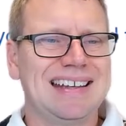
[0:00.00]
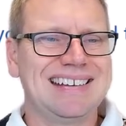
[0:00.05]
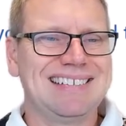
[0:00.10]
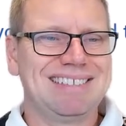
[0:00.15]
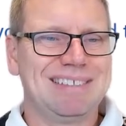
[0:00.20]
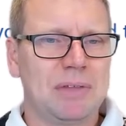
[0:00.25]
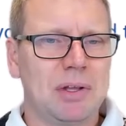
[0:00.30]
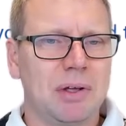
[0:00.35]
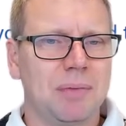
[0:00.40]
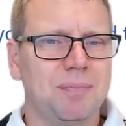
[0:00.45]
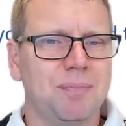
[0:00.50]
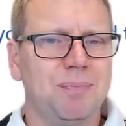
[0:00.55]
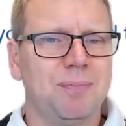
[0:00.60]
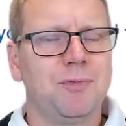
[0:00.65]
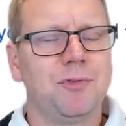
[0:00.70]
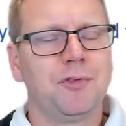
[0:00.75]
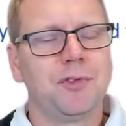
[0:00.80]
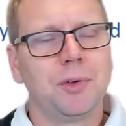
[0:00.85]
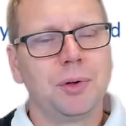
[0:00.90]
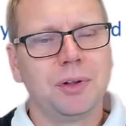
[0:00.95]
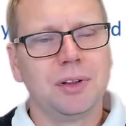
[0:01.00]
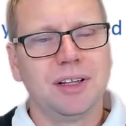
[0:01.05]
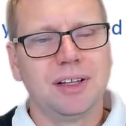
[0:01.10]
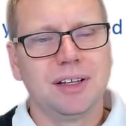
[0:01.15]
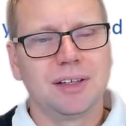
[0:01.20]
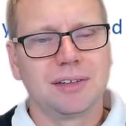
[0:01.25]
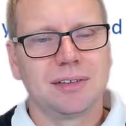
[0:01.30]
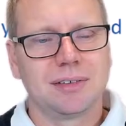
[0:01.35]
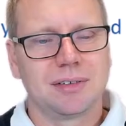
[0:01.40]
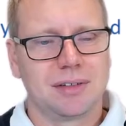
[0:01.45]
The full
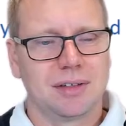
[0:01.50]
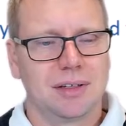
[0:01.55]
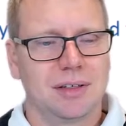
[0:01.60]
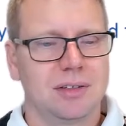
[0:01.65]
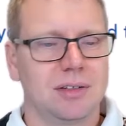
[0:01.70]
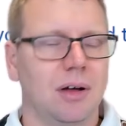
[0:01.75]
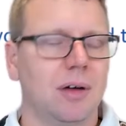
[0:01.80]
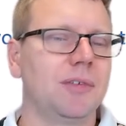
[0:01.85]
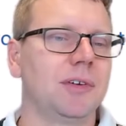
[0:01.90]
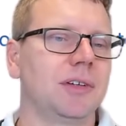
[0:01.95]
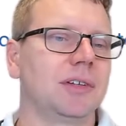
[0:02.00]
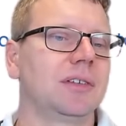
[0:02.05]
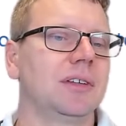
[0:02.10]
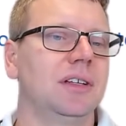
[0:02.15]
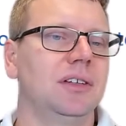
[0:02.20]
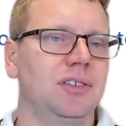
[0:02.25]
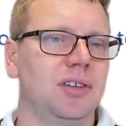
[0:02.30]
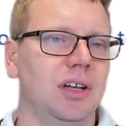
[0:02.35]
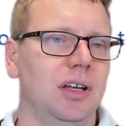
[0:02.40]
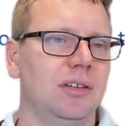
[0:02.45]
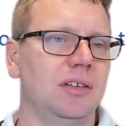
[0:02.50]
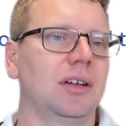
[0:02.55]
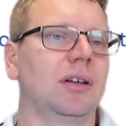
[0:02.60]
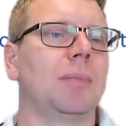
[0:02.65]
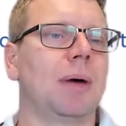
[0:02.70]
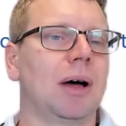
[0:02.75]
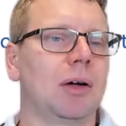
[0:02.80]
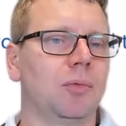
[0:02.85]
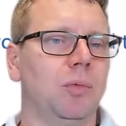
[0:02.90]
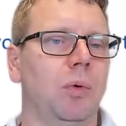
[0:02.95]
list is obviously changing
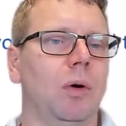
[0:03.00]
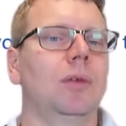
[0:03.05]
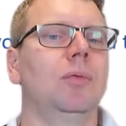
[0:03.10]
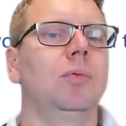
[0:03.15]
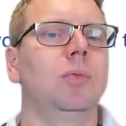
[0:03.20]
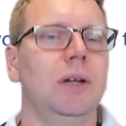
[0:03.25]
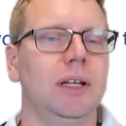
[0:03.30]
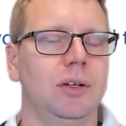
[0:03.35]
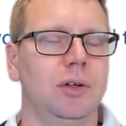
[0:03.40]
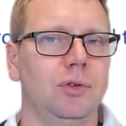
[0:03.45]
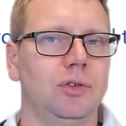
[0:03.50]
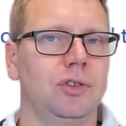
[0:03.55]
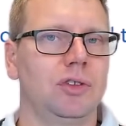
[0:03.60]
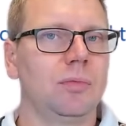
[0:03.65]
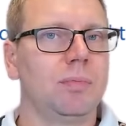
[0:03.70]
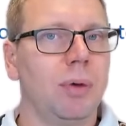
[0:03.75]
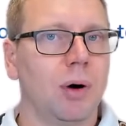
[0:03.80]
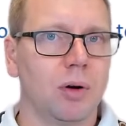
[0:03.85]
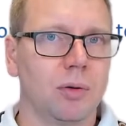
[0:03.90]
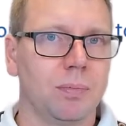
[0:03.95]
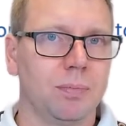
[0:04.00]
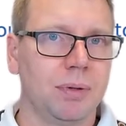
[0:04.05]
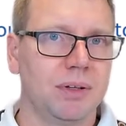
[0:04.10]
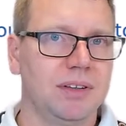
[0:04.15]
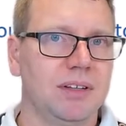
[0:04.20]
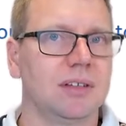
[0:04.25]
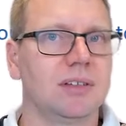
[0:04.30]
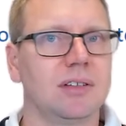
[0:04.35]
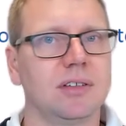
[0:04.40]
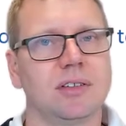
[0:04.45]
about what we do support, but
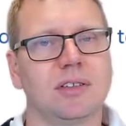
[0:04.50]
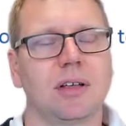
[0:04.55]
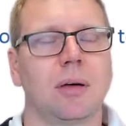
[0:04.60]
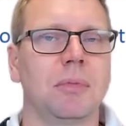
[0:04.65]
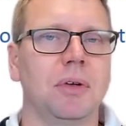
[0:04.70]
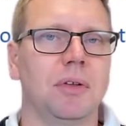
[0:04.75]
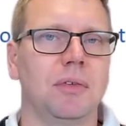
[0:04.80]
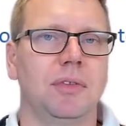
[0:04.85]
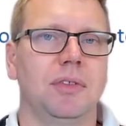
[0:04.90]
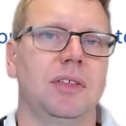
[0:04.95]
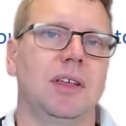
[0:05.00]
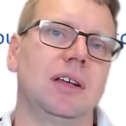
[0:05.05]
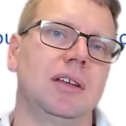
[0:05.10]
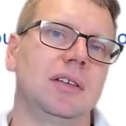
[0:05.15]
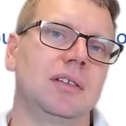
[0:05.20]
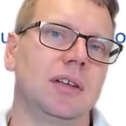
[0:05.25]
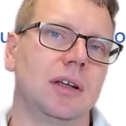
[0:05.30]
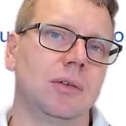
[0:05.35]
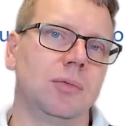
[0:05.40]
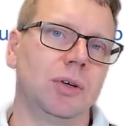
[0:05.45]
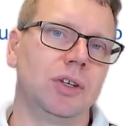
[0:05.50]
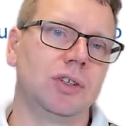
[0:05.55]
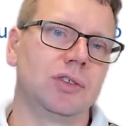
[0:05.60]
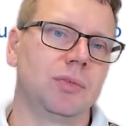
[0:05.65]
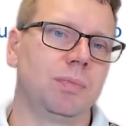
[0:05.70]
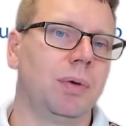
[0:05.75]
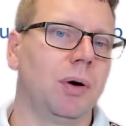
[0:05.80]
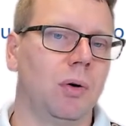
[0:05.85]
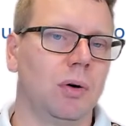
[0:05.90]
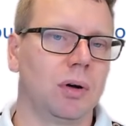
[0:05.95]
this is some of the things that we
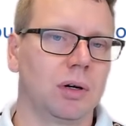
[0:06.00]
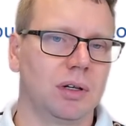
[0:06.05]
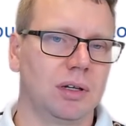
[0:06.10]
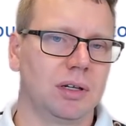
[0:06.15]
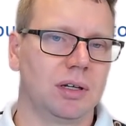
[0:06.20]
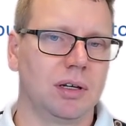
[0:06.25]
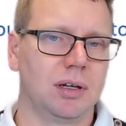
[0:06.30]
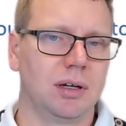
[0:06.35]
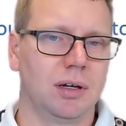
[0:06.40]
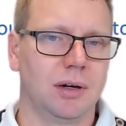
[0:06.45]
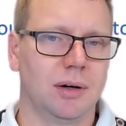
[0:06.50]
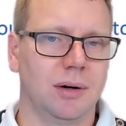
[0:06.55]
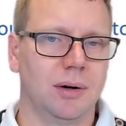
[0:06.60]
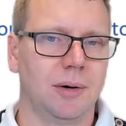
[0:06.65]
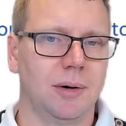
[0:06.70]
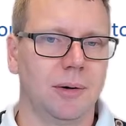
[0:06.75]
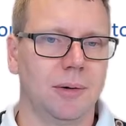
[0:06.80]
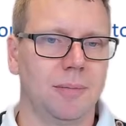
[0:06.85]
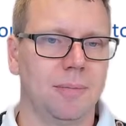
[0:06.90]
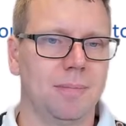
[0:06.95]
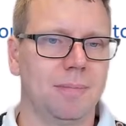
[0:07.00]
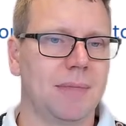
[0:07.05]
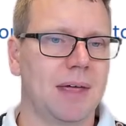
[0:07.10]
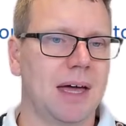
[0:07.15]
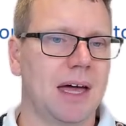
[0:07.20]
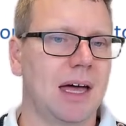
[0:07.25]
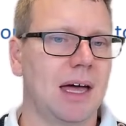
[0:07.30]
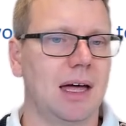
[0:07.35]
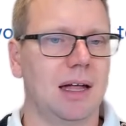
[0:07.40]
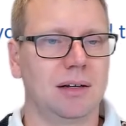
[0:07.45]
support
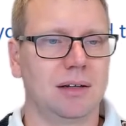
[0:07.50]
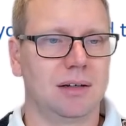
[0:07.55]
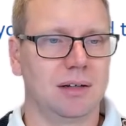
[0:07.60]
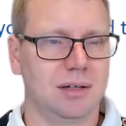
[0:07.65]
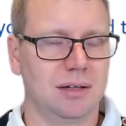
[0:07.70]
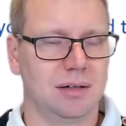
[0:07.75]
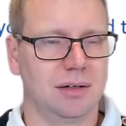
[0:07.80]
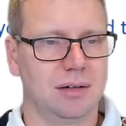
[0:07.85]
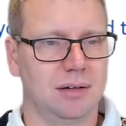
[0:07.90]
that